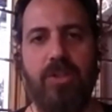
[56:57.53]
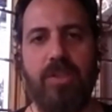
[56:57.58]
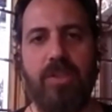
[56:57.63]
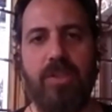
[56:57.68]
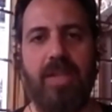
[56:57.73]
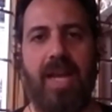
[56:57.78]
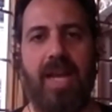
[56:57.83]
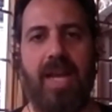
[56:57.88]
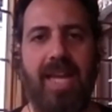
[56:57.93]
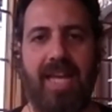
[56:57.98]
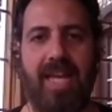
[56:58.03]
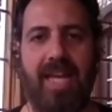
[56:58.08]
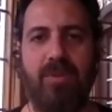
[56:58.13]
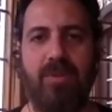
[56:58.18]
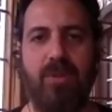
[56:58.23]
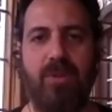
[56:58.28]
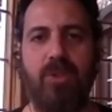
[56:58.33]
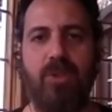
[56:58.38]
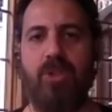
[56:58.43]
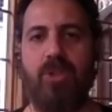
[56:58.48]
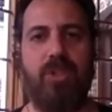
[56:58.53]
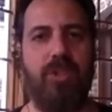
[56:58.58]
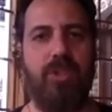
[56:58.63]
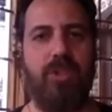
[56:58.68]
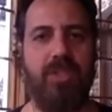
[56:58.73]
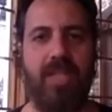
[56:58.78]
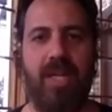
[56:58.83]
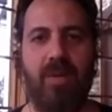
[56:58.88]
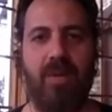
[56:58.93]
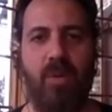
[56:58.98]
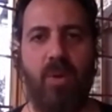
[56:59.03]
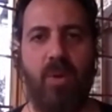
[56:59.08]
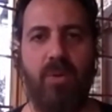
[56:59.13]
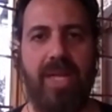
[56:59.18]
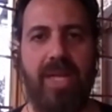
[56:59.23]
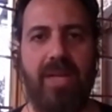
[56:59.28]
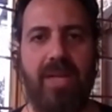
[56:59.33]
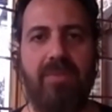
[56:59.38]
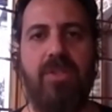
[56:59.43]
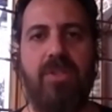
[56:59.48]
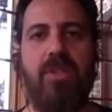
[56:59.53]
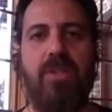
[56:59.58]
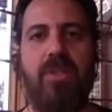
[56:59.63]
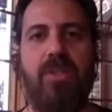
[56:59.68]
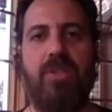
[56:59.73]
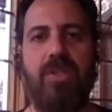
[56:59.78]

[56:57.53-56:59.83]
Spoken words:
I have no children, I won't have children,